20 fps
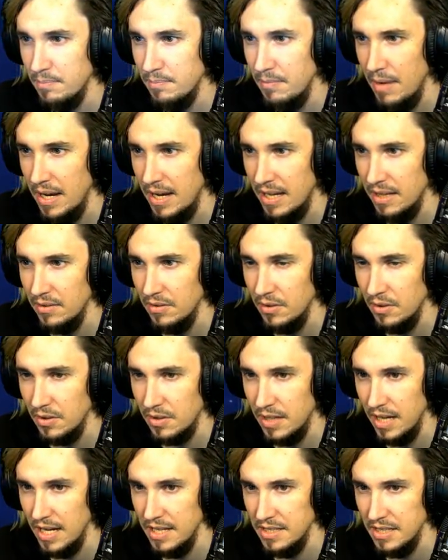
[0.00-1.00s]
make it look
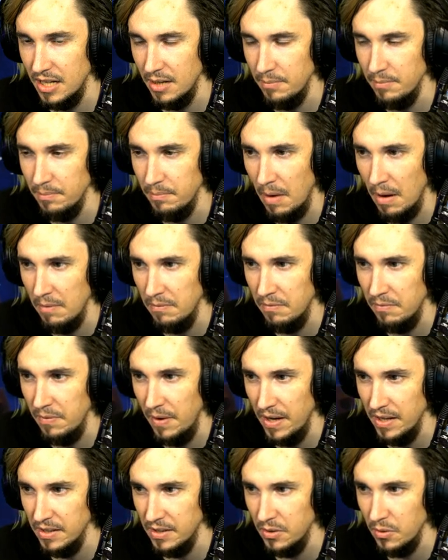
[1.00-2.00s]
nice, and I'm, I'm
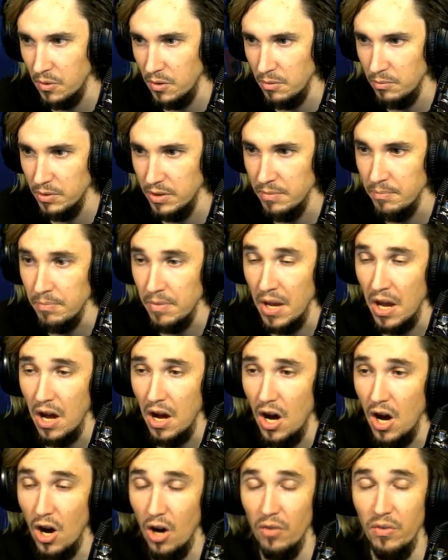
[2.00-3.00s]
failing horribly.
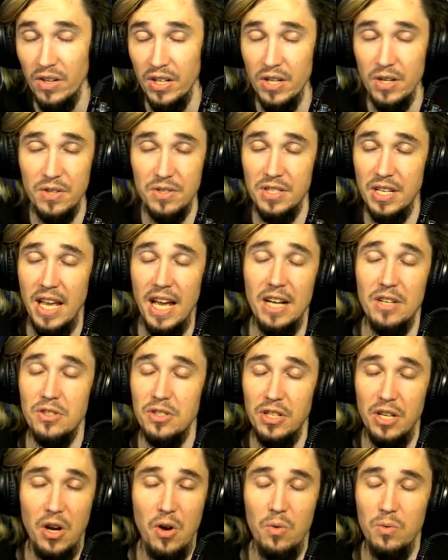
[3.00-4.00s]
Over here is the
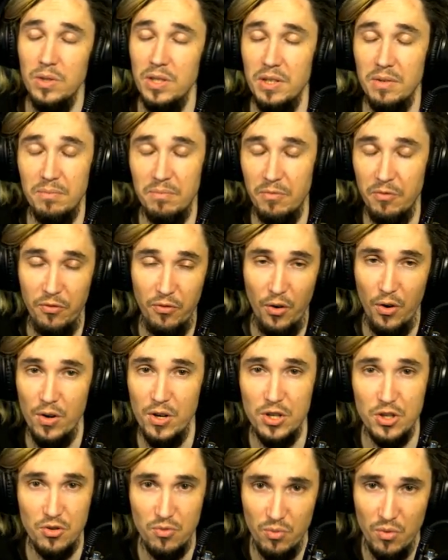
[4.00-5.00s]
actually only
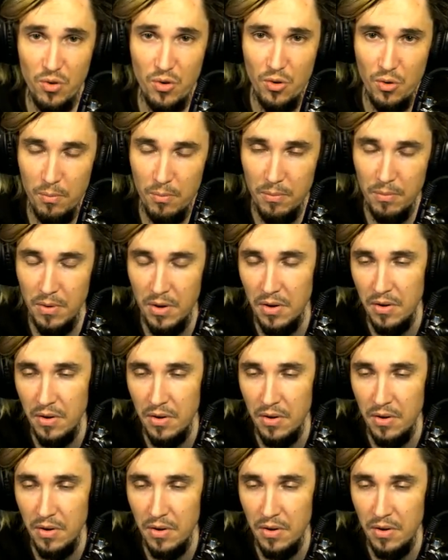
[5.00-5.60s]
furnished room.